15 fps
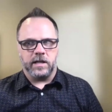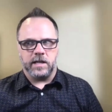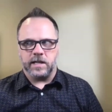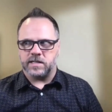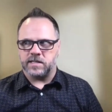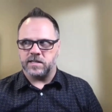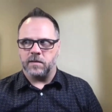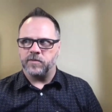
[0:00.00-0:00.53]

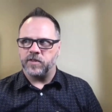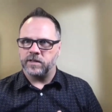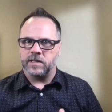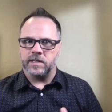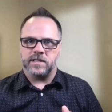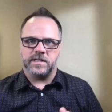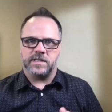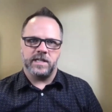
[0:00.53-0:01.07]
gets something
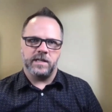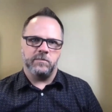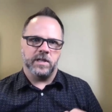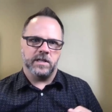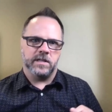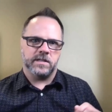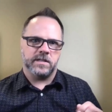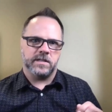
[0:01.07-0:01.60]
that's
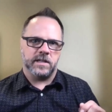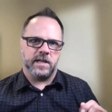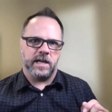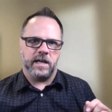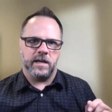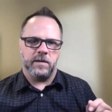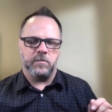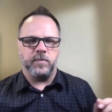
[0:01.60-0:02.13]
seamless
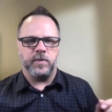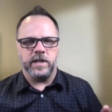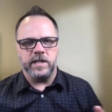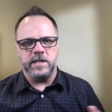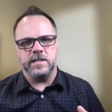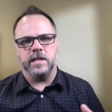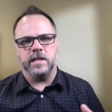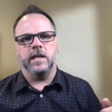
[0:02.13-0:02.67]
and
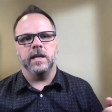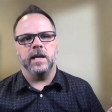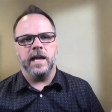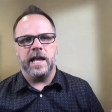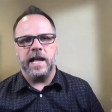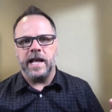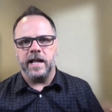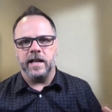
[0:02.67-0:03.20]
pleasing
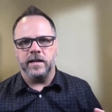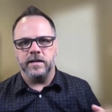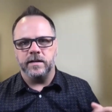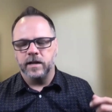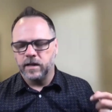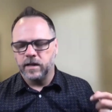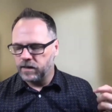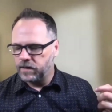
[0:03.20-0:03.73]

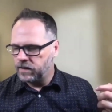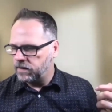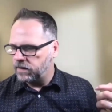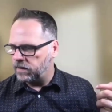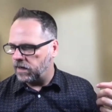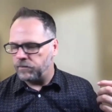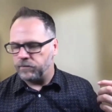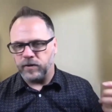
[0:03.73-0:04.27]
and
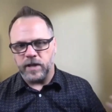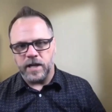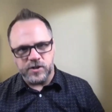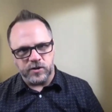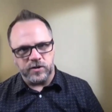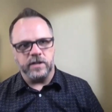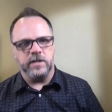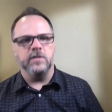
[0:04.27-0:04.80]
a
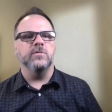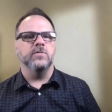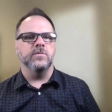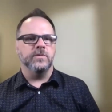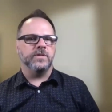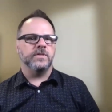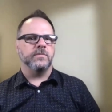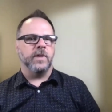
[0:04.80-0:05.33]
pleasure to
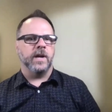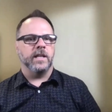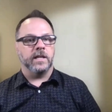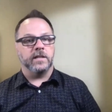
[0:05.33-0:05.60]
use, right?